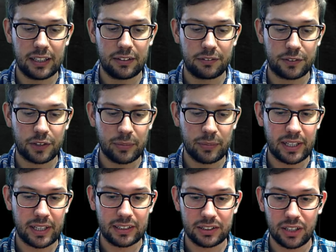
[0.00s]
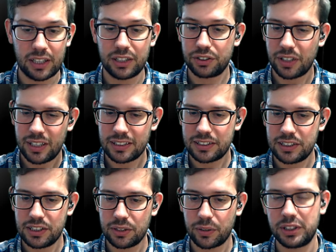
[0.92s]
from there. So I can try and
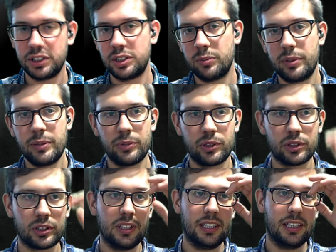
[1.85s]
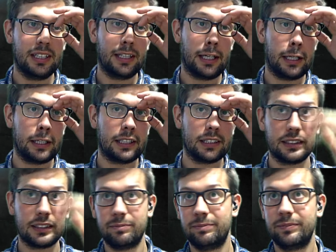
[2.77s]
answer your questions a bit more
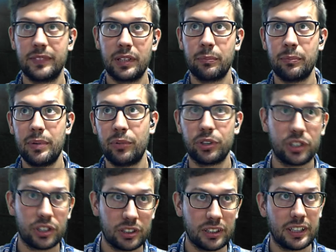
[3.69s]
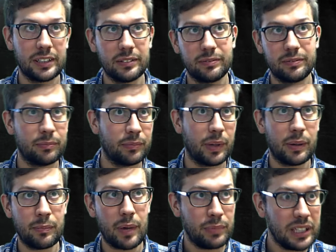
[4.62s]
like
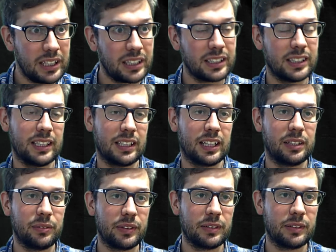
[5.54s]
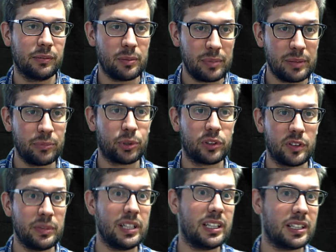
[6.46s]
immediately, like with a bit more
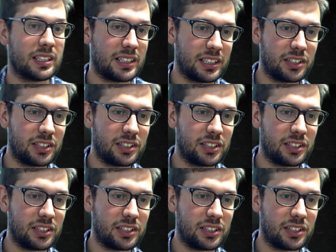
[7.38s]
immediacy.